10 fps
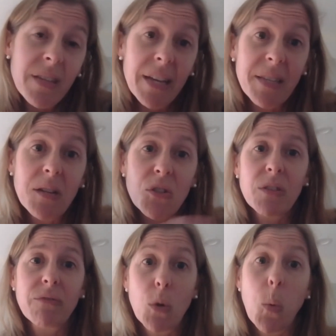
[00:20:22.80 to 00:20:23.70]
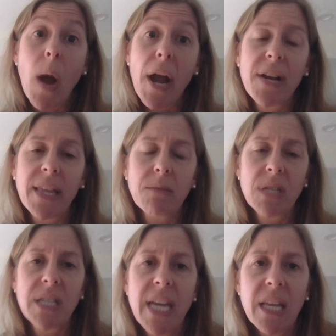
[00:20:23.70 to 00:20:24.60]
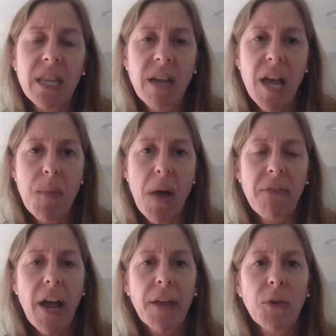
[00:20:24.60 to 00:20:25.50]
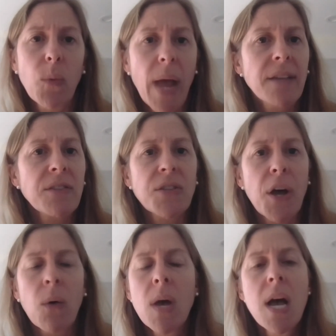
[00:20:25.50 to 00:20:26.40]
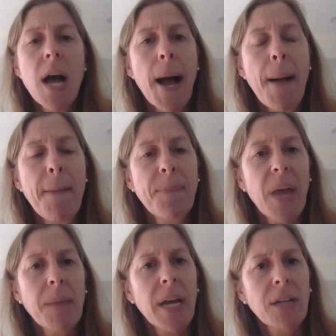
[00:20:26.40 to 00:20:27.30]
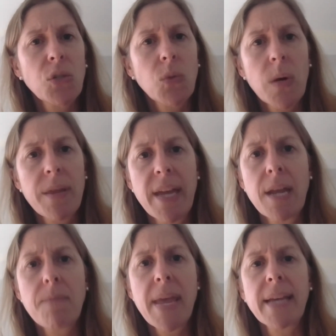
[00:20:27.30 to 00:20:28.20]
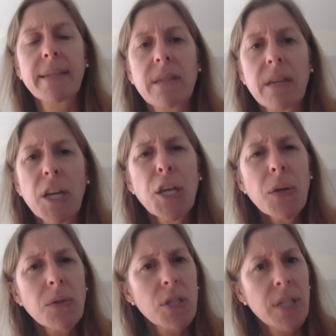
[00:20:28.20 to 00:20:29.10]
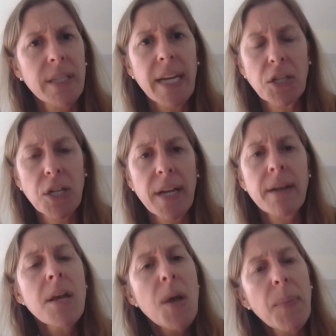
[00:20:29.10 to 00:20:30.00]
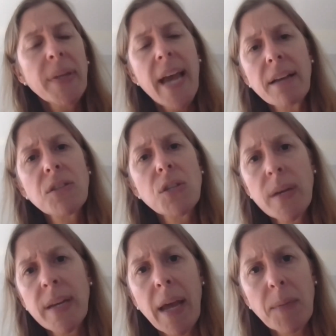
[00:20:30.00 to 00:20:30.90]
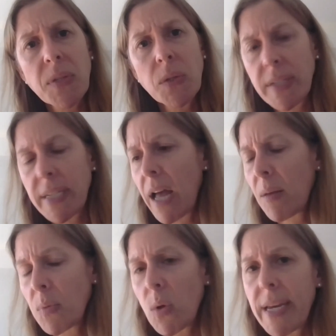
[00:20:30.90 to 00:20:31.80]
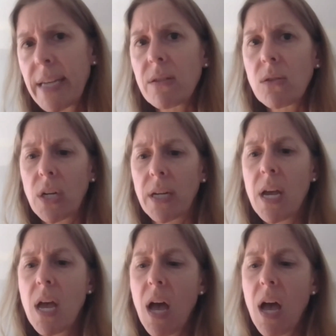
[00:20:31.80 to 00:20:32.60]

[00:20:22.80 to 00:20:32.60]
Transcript: essentially requiring them to take the time off either way. So I'm not sure that it makes a huge distinction, but yes, you can absolutely tell employees, look,